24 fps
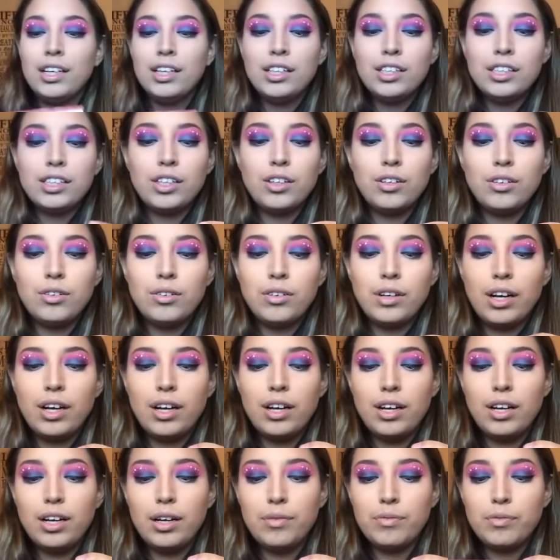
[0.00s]
So,
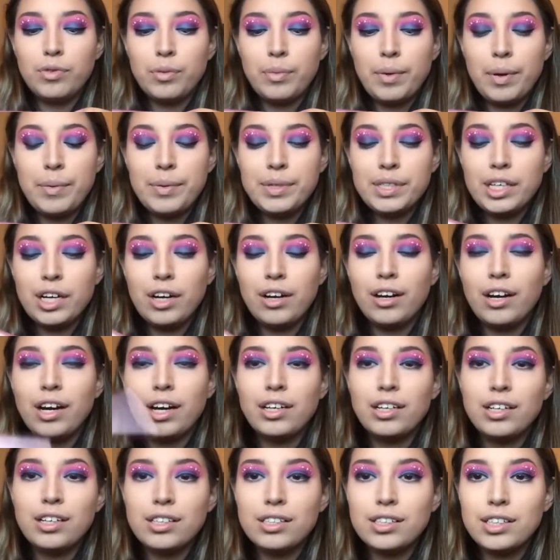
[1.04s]
for my mascara, I
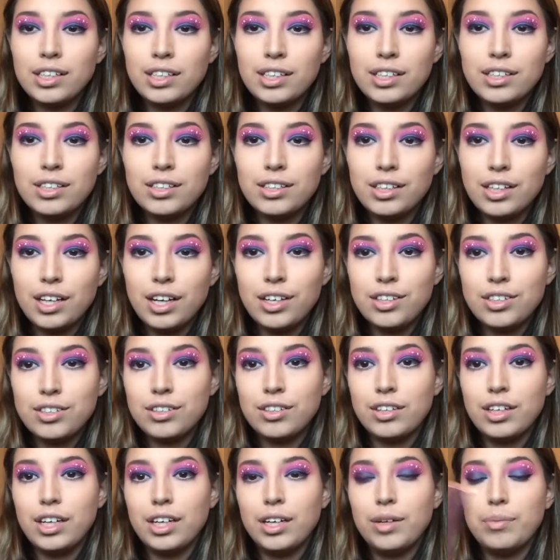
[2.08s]
didn't say this
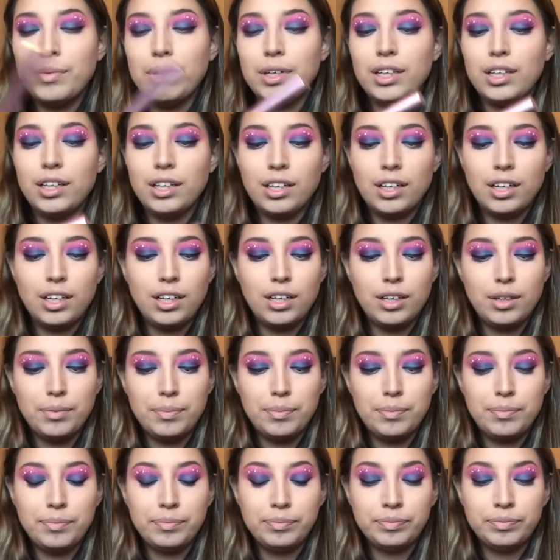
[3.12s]
yesterday, but,
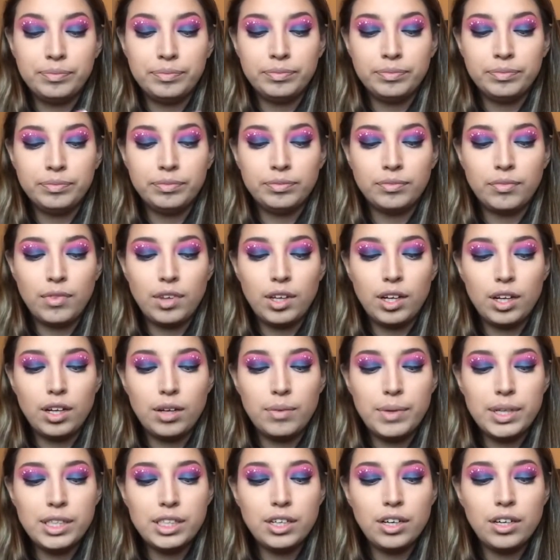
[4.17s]
the
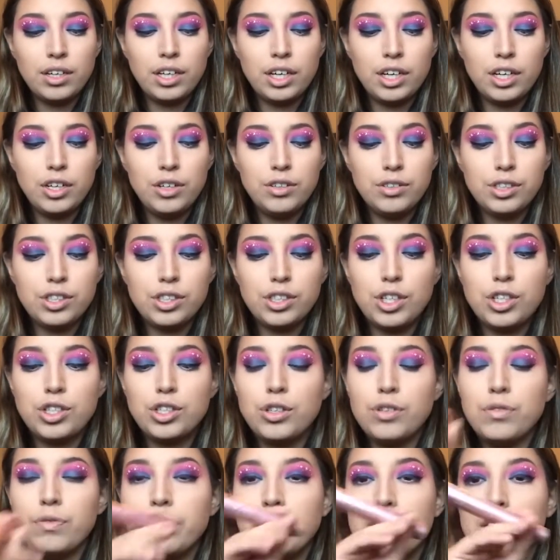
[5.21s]
mascara that I use is the
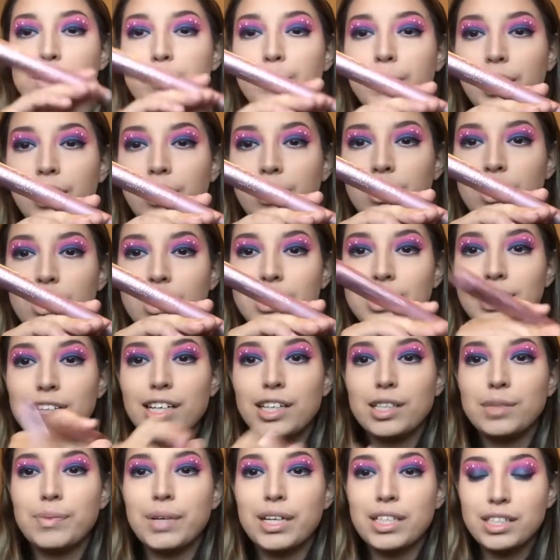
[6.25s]
Too Faced Better Than
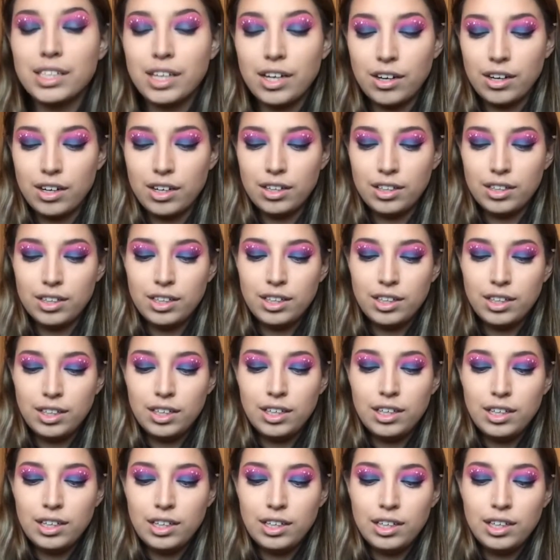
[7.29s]
Sex mascara.
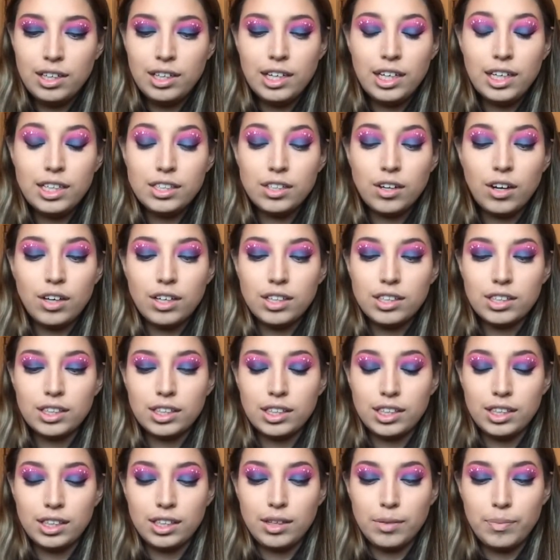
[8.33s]
It's
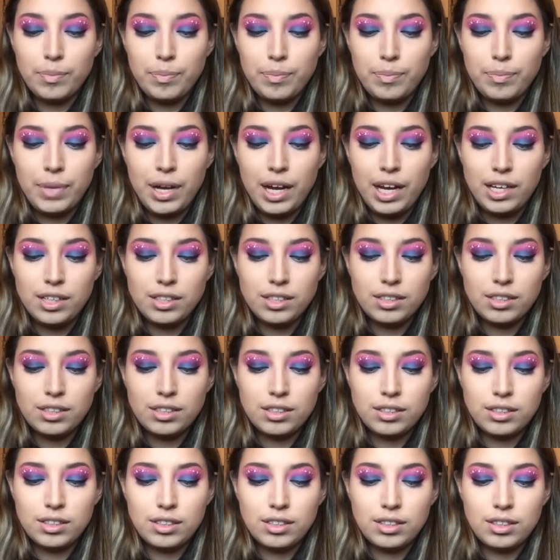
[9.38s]
honestly the best
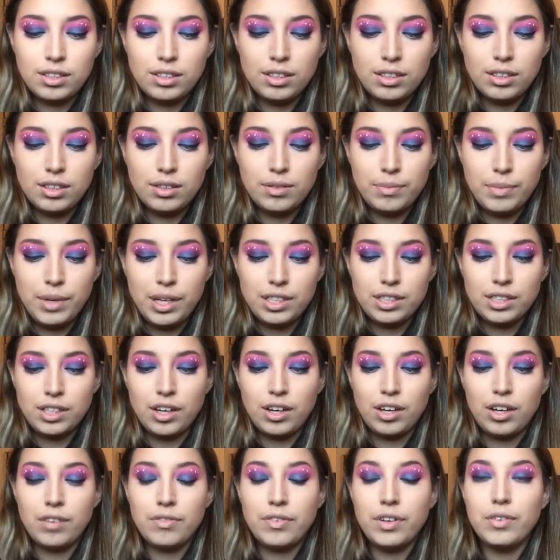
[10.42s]

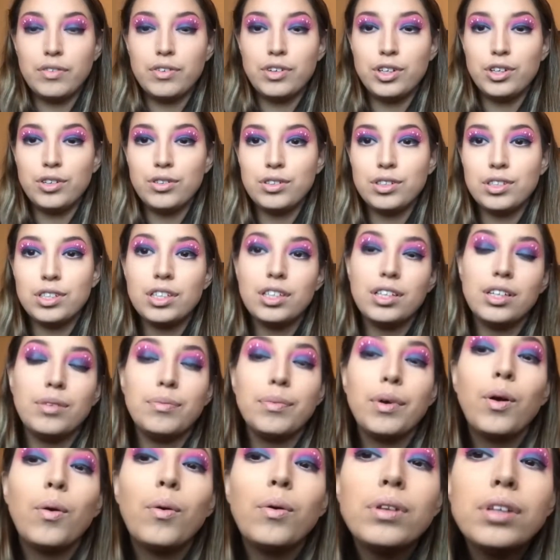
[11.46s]
mascara I've ever used in my whole